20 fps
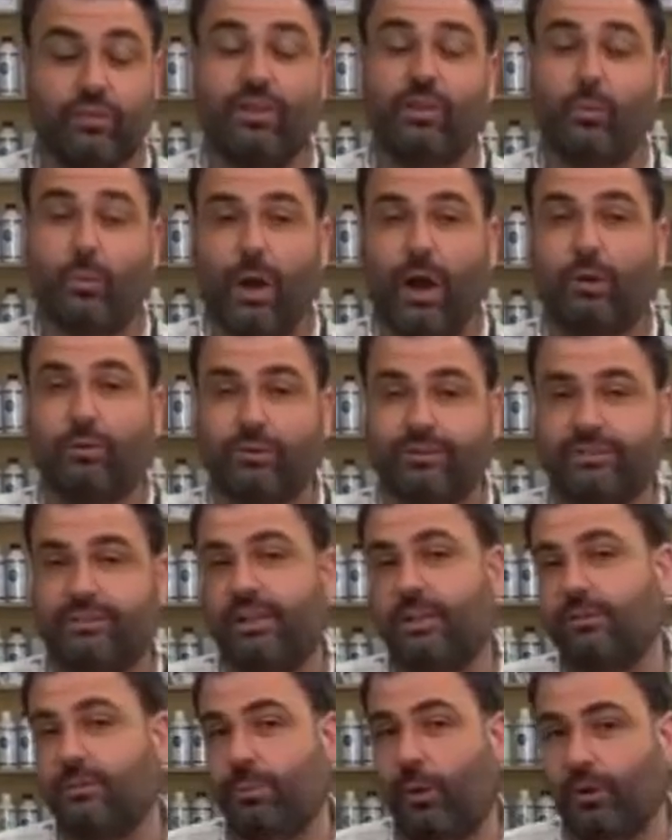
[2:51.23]
grow and
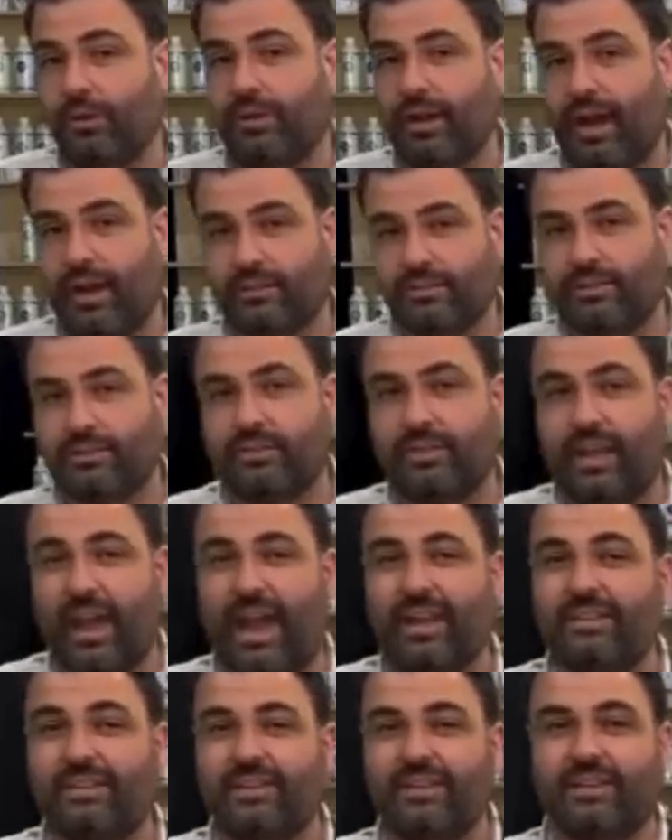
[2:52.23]
bloom,
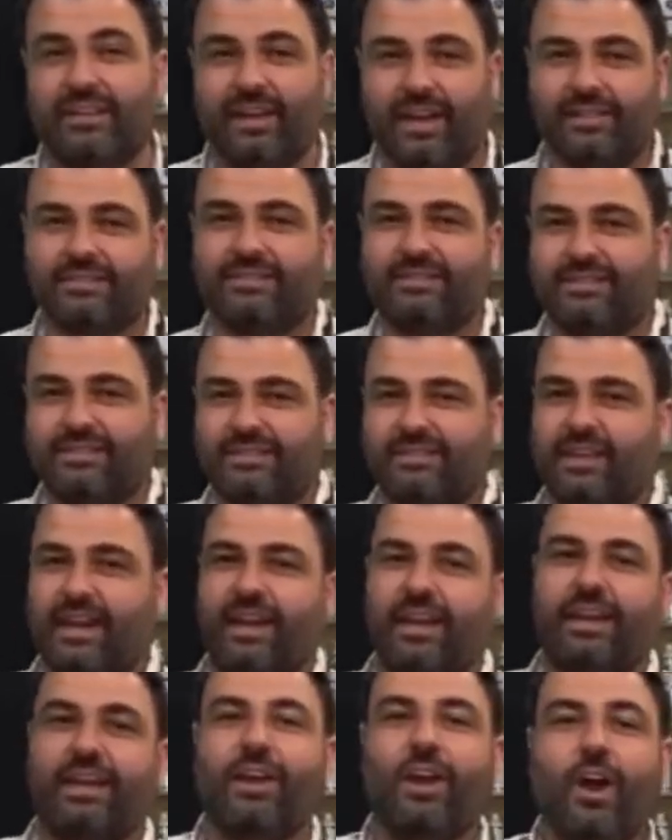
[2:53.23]
activate,
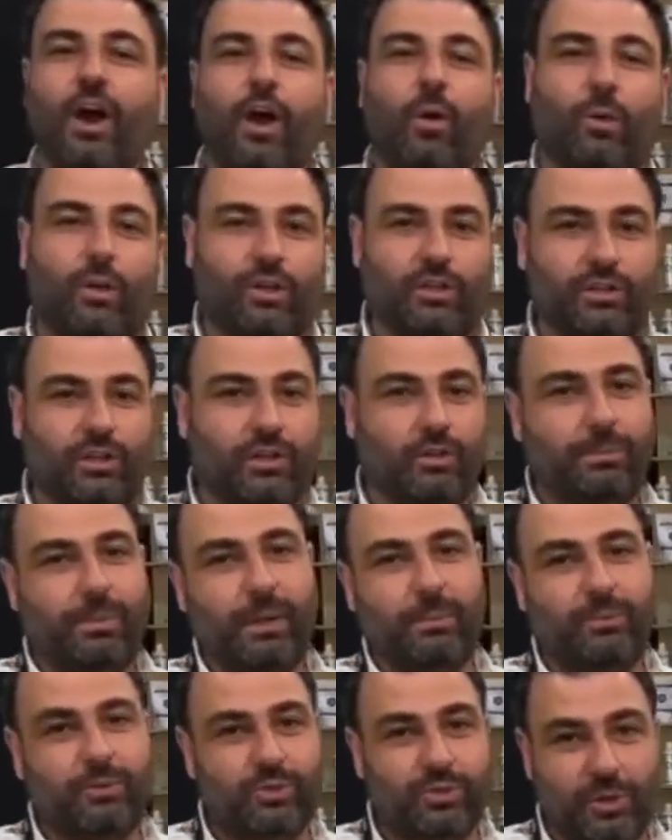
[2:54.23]
and heal and shield. And
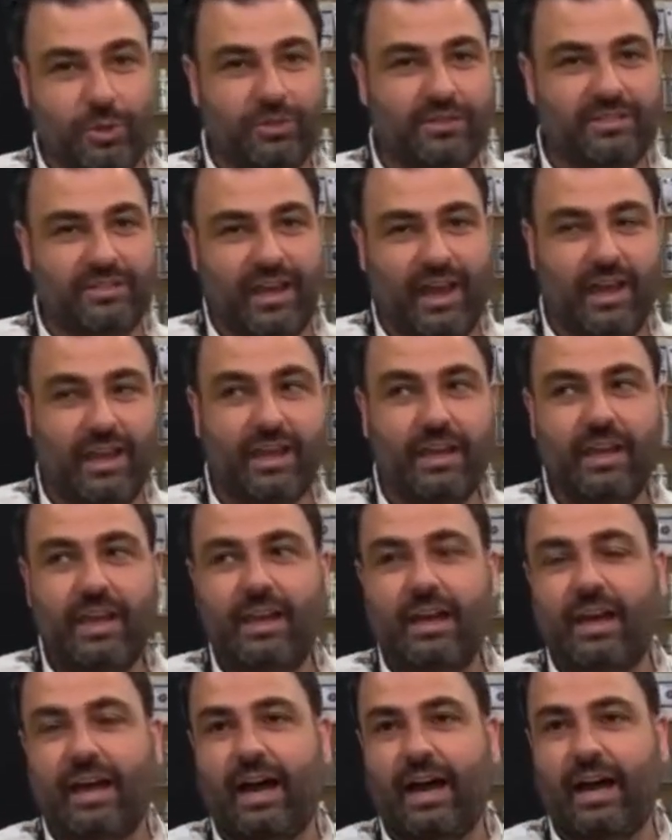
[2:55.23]
so each
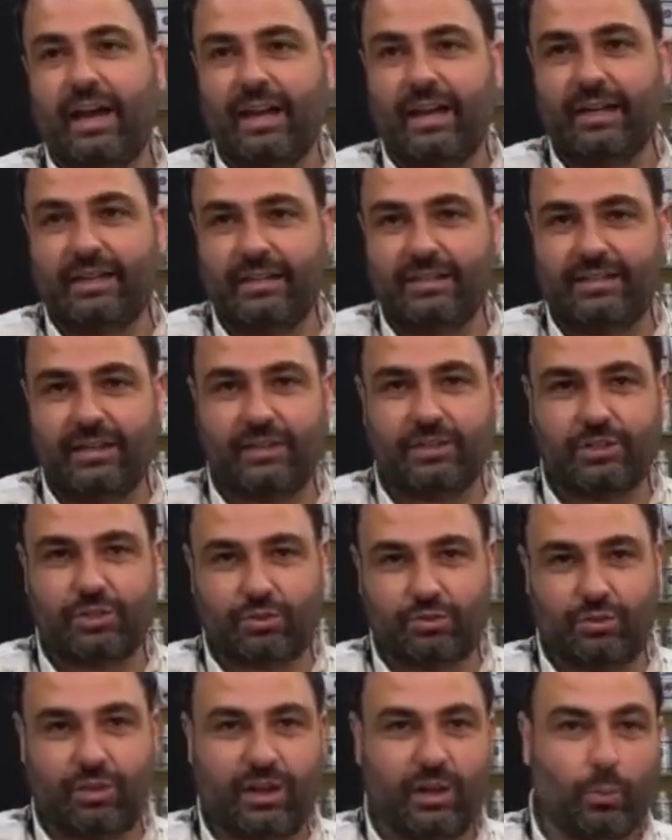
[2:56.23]
product has a
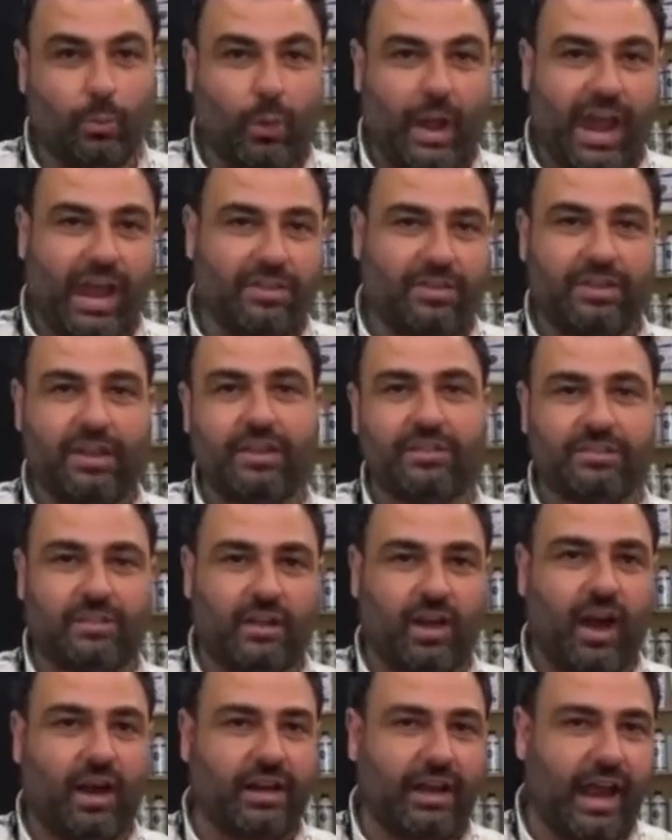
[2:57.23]
different purpose. It has
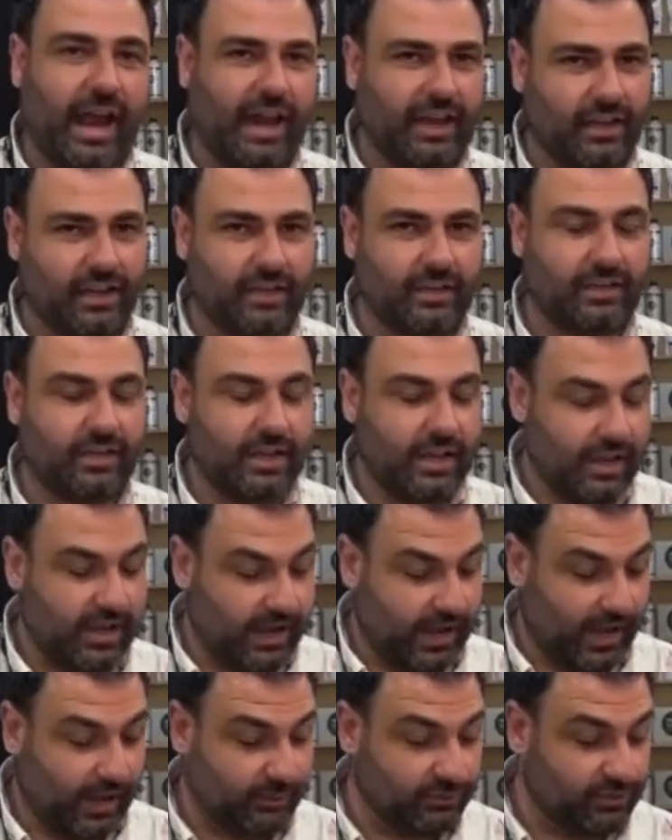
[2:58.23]
different natural
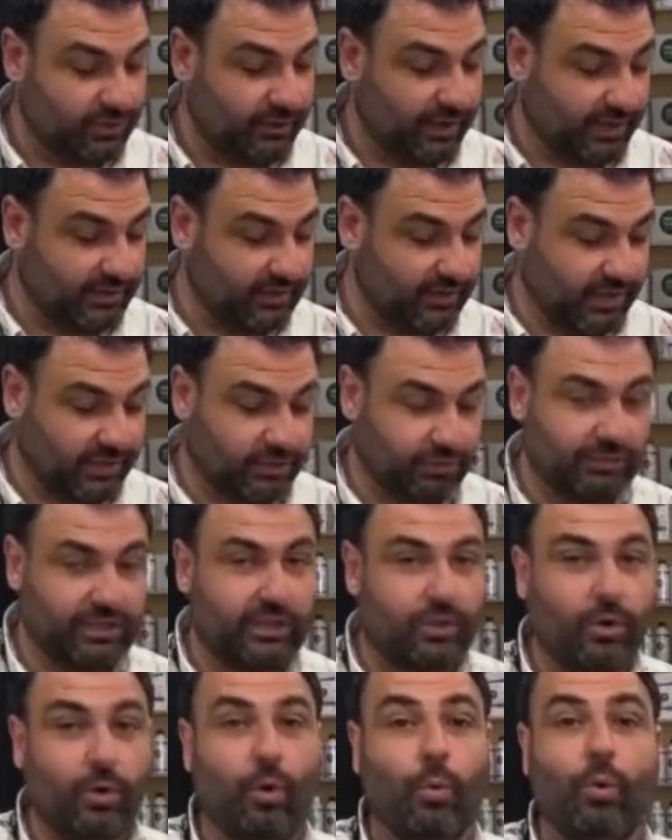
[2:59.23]
living organisms
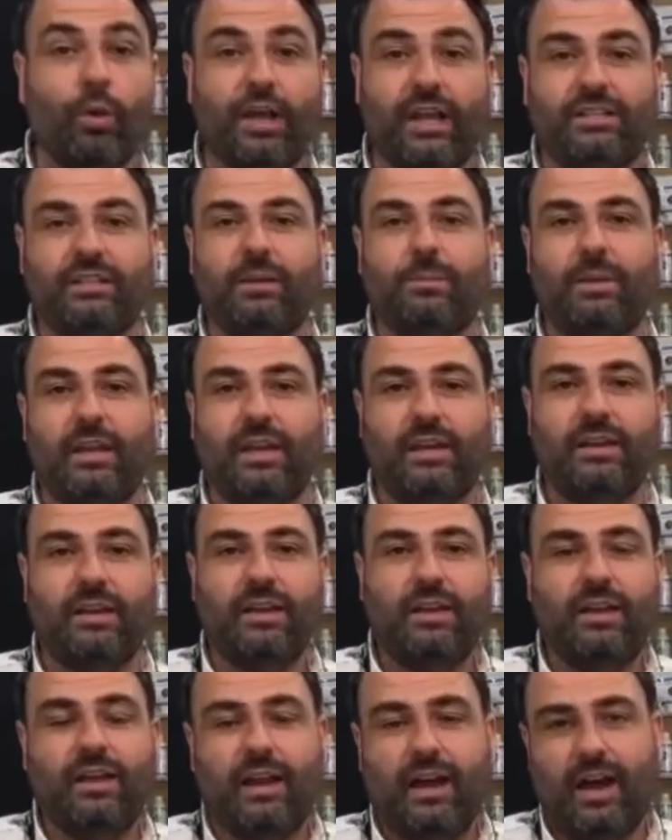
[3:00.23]
and a way of
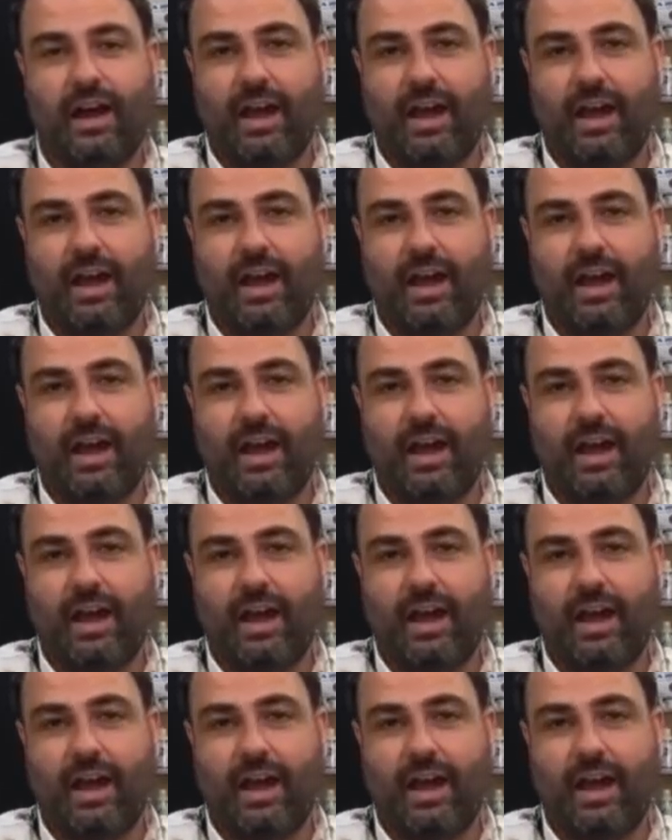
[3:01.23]
really